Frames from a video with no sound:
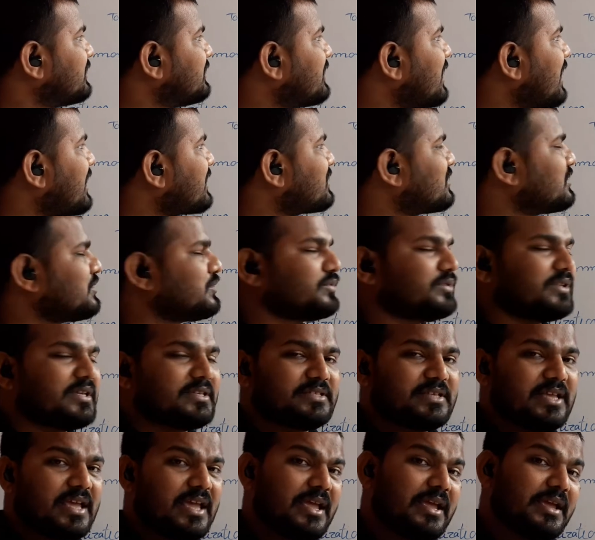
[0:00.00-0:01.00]
That known
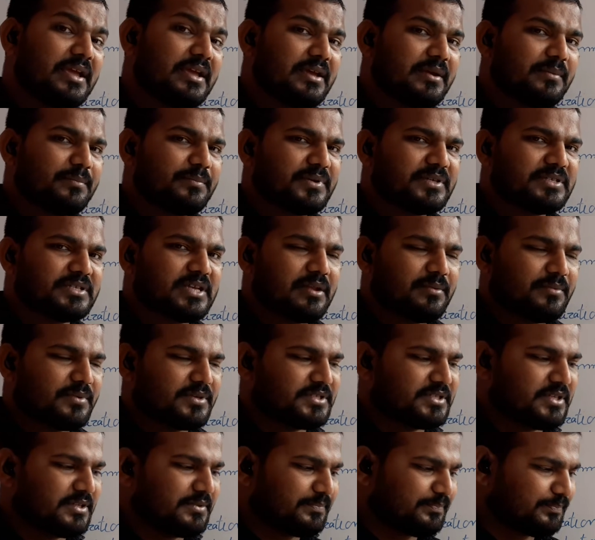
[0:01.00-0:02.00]
as a
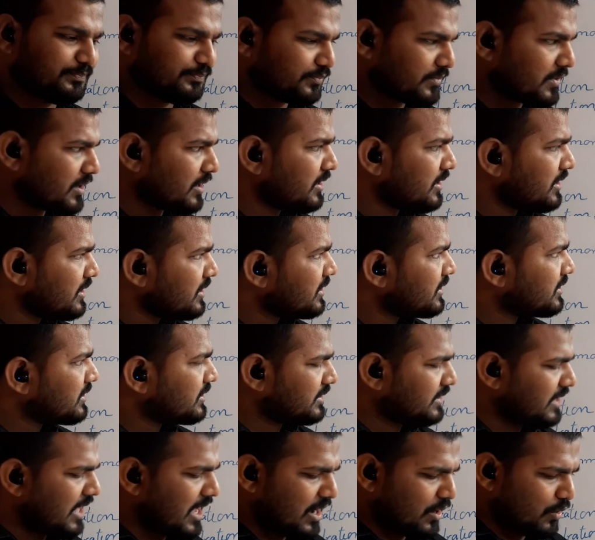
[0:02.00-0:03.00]
preservation.
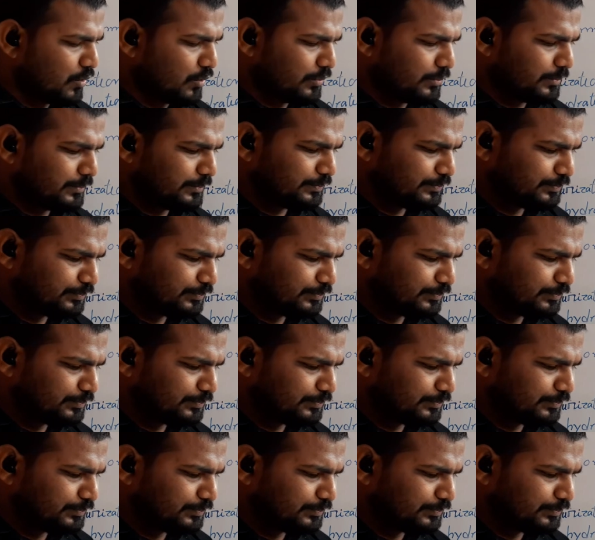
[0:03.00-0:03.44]
Now,